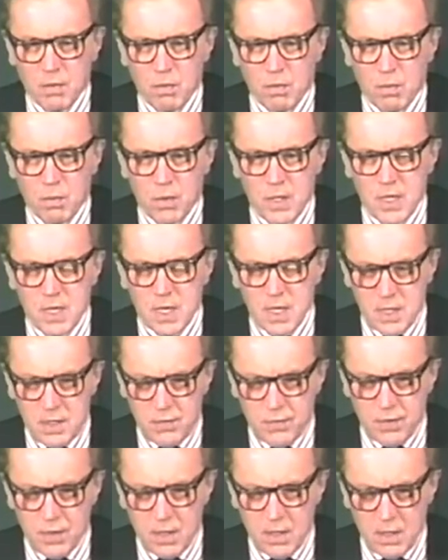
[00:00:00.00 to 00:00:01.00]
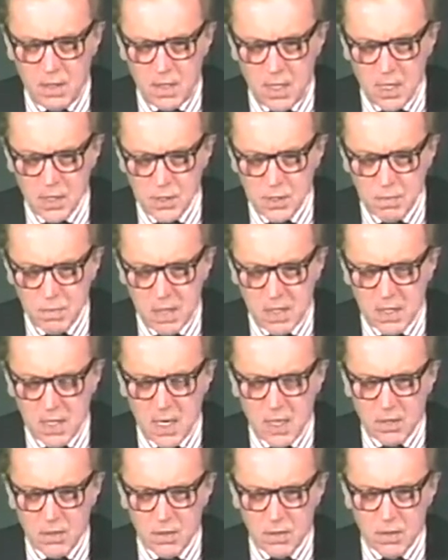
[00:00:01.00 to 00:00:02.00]
we did Nelson
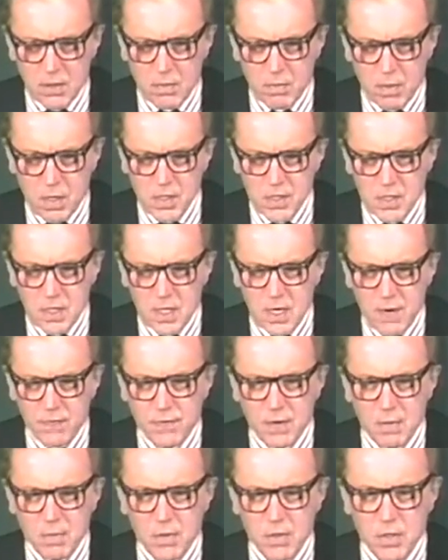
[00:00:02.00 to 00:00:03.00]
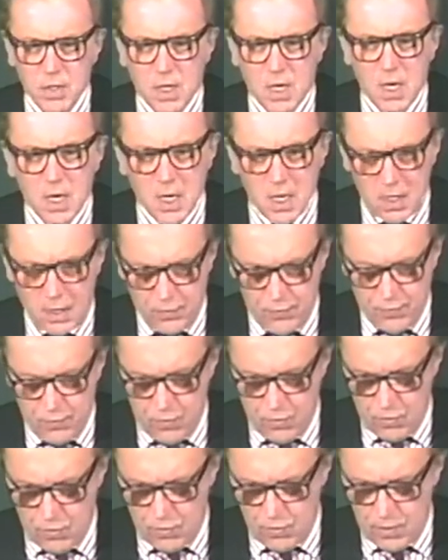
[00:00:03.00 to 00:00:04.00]
Mandela and President F.W. de Klerk
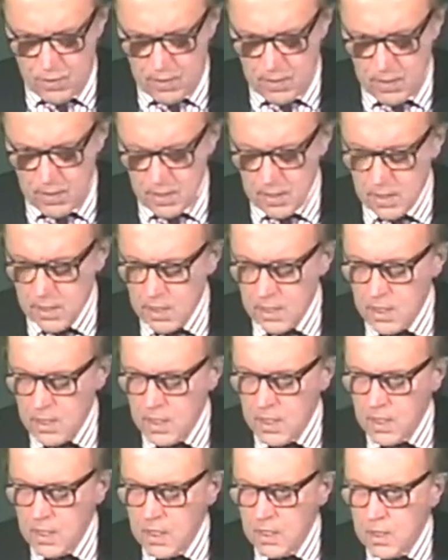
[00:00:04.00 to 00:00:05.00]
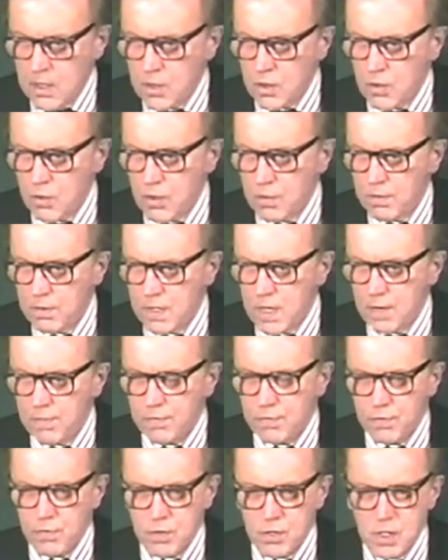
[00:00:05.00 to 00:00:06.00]
for Talking with David
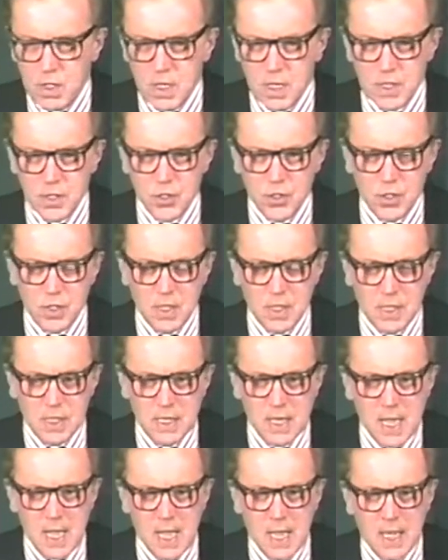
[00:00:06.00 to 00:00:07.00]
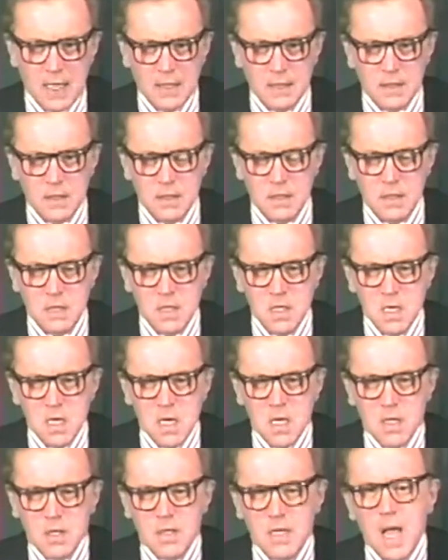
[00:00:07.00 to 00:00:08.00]
Frost last year, and
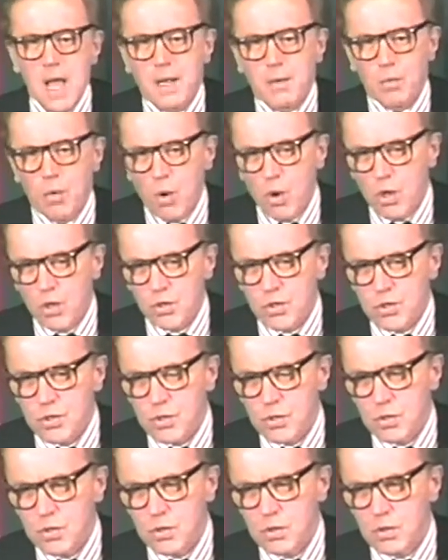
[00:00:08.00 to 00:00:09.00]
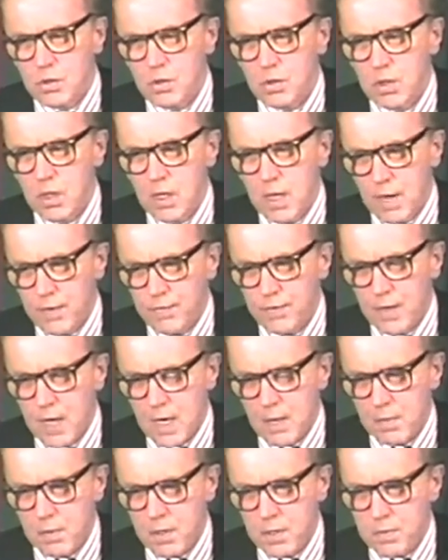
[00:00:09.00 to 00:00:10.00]
that was an
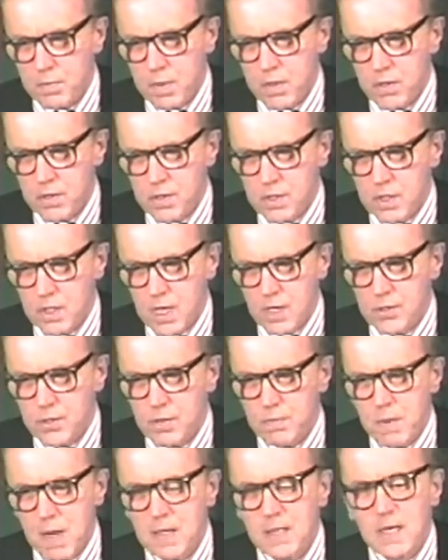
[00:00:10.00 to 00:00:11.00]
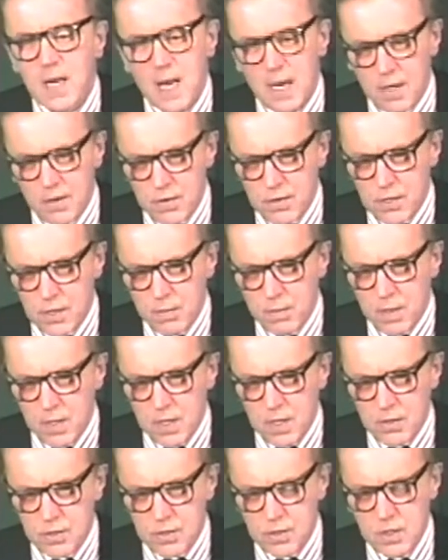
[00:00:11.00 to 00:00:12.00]
unforgettable experience. And Nelson Mandela is someone
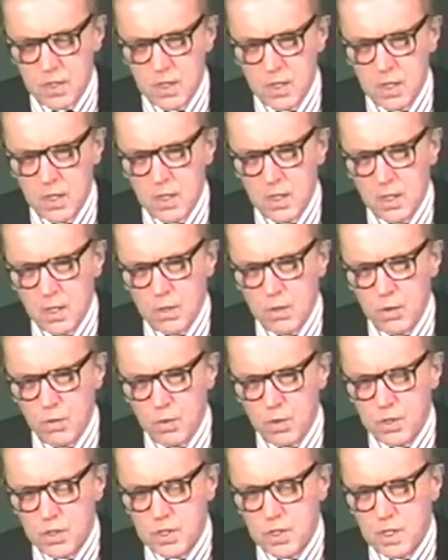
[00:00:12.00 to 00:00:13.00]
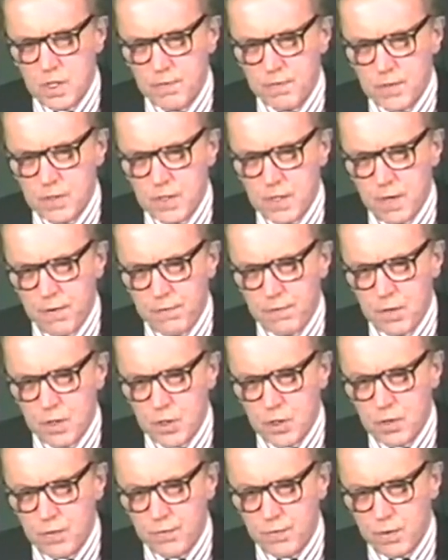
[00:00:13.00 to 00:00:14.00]
else who would serve as a
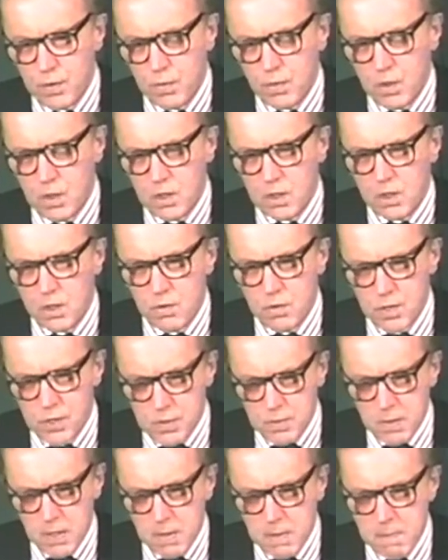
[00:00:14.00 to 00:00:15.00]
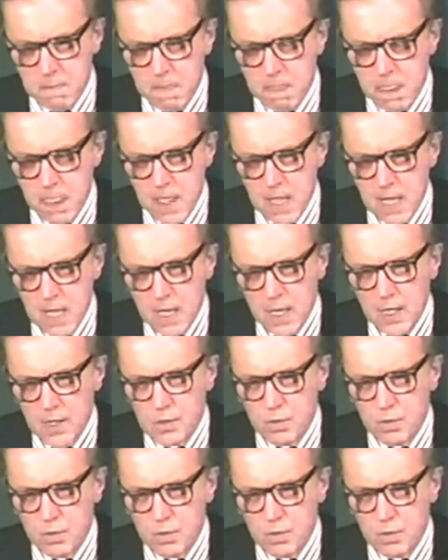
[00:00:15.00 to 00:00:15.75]
definition for the word charisma as